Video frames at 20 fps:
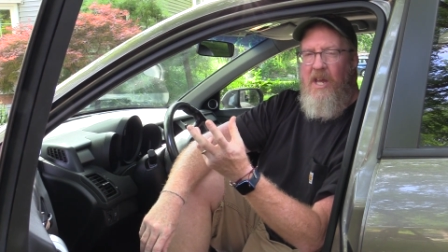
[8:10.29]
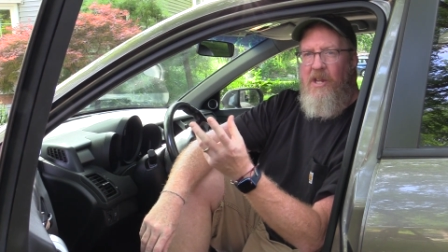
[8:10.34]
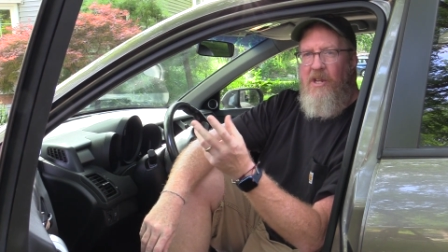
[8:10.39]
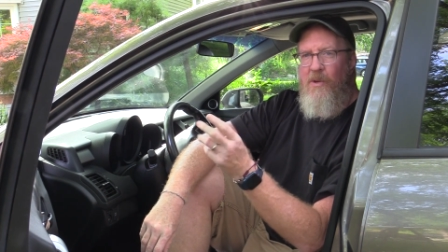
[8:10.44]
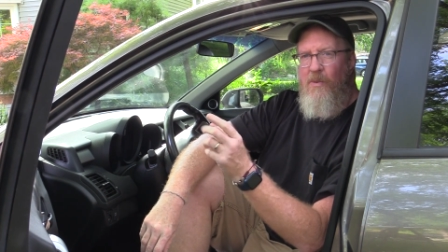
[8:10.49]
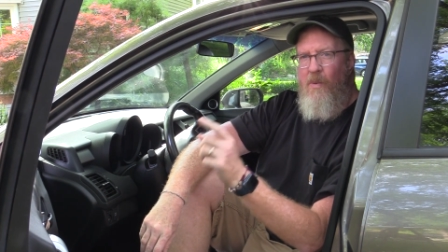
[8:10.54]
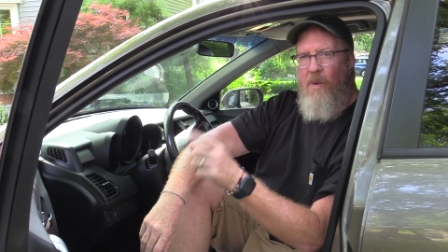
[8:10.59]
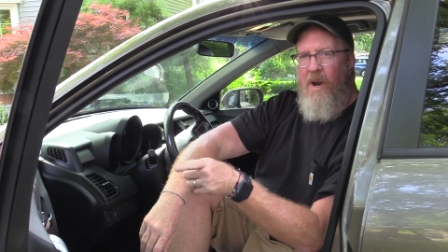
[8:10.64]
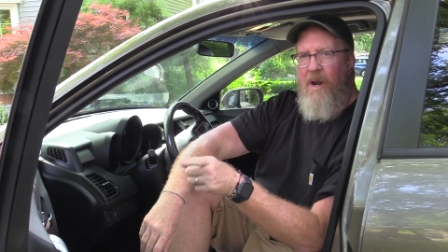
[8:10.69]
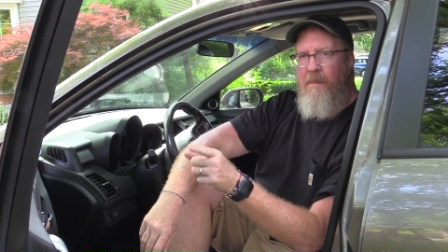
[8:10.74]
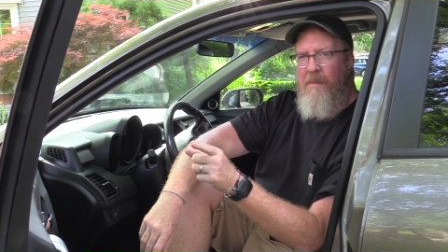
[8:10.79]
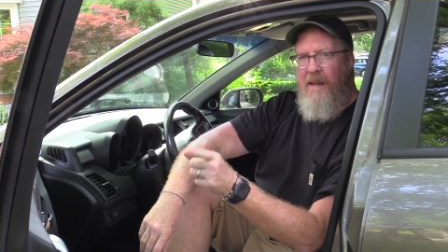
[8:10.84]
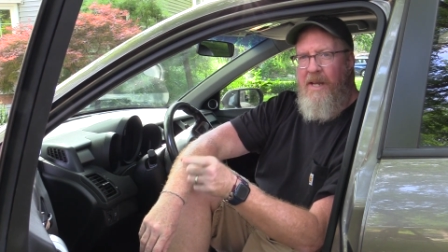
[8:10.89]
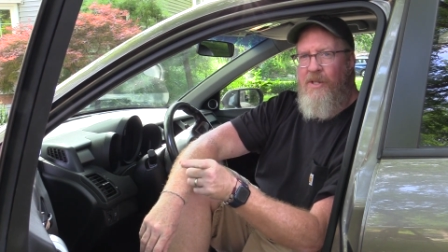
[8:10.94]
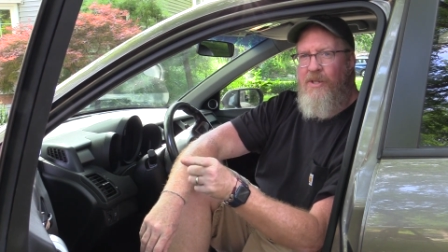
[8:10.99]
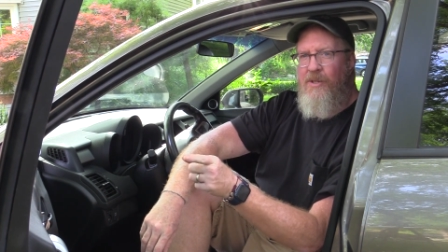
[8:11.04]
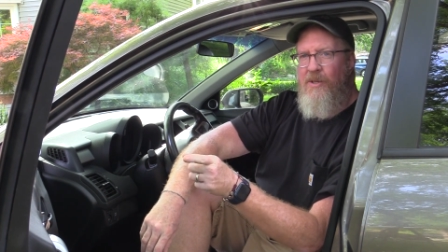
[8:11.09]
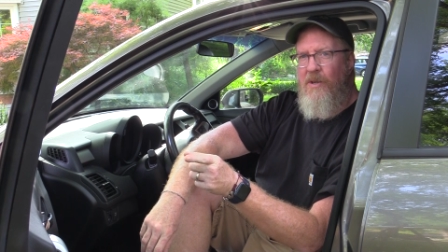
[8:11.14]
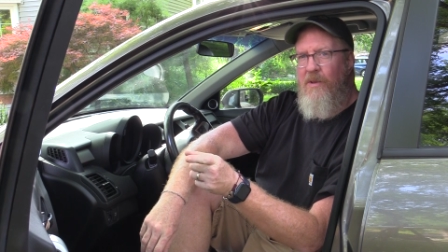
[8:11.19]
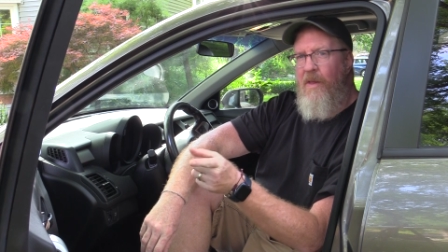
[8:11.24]
You wanna make
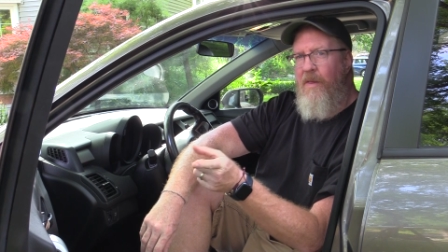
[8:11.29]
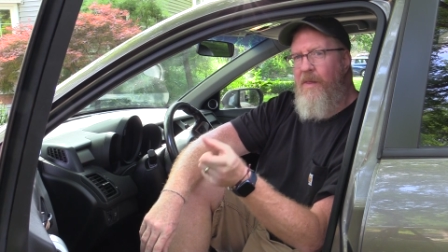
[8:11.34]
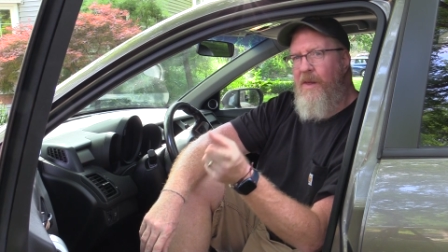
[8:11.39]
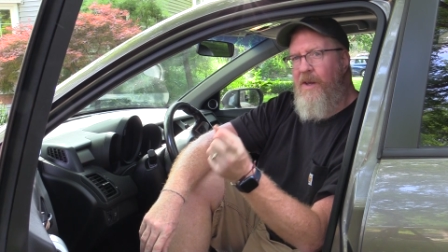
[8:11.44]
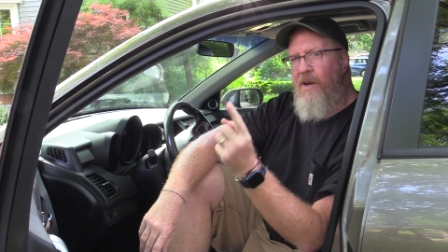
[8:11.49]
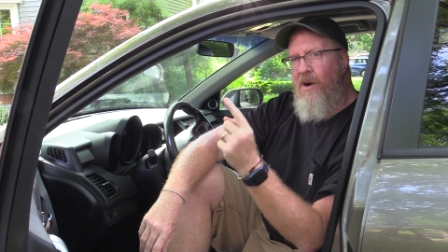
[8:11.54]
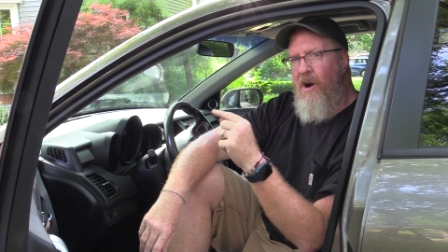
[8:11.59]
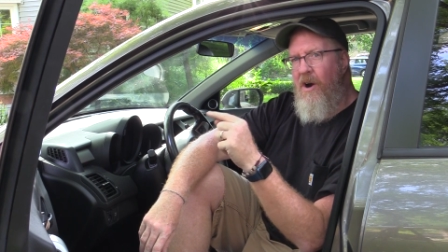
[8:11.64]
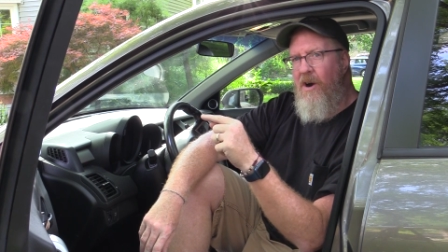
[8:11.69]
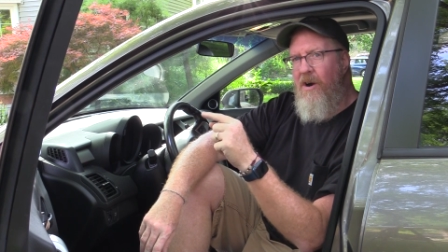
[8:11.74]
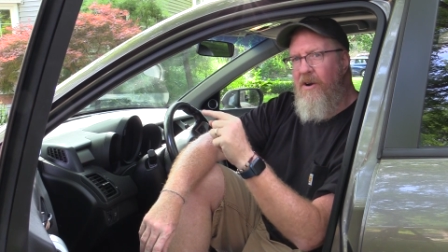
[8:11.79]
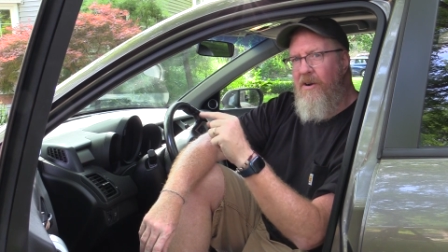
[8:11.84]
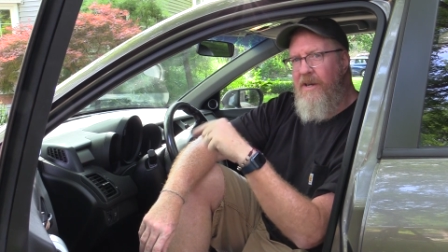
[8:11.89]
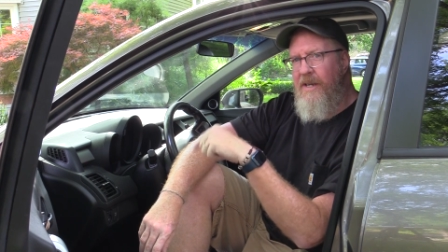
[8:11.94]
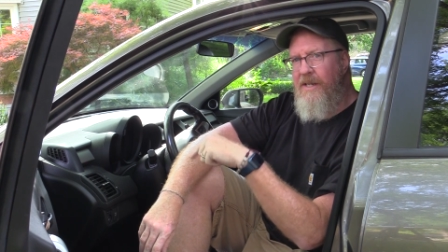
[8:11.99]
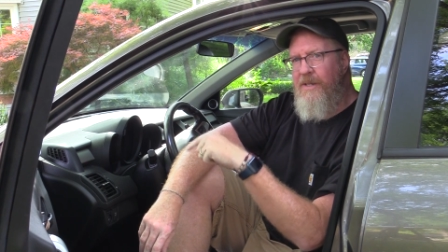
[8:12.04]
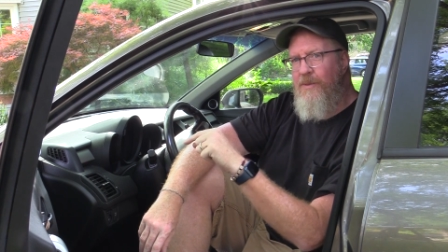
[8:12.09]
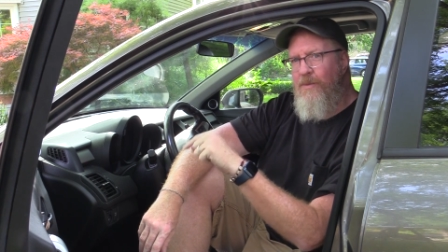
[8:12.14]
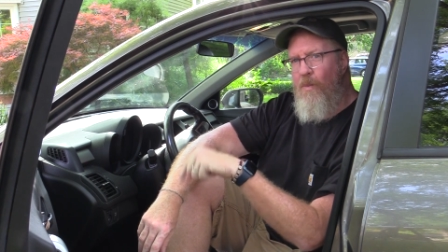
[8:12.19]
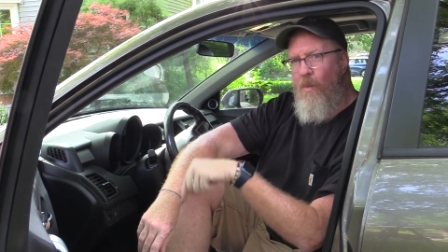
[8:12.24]
sure that the car
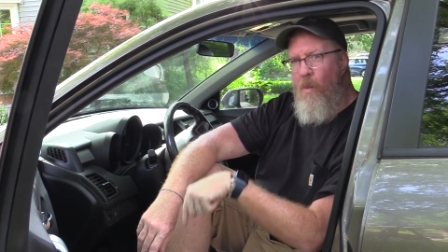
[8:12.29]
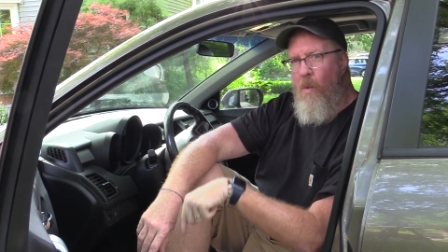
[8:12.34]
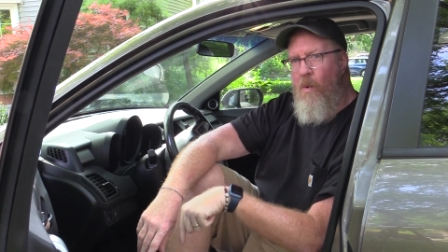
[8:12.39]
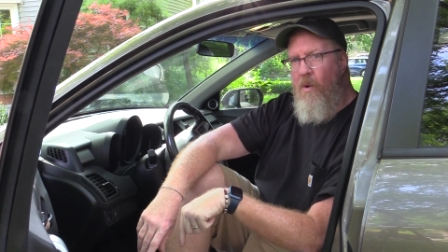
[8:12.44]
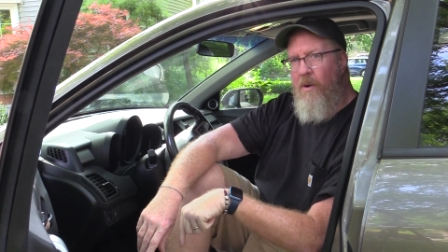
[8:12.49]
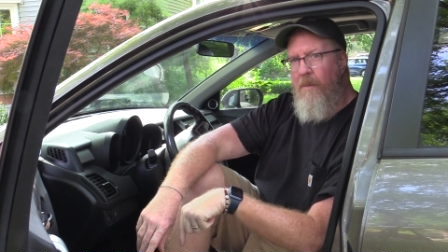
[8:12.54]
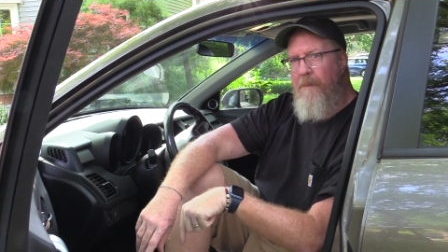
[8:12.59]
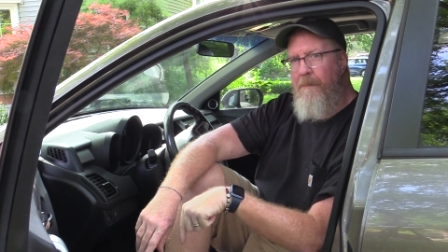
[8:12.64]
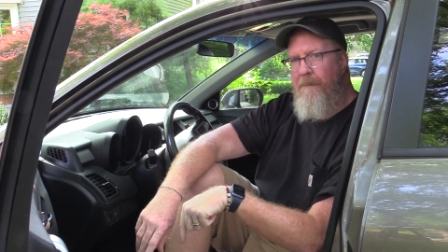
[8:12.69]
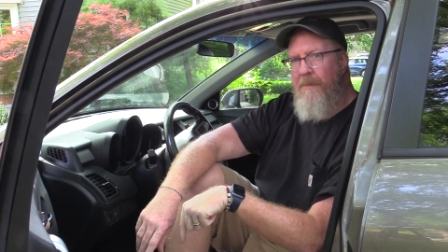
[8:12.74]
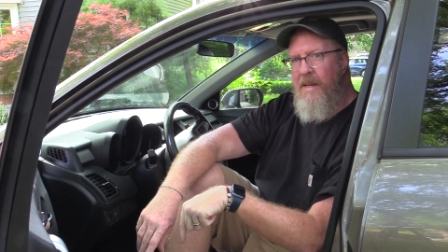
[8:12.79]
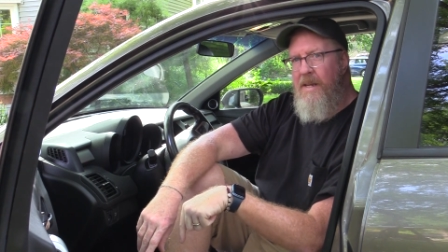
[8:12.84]
is warm.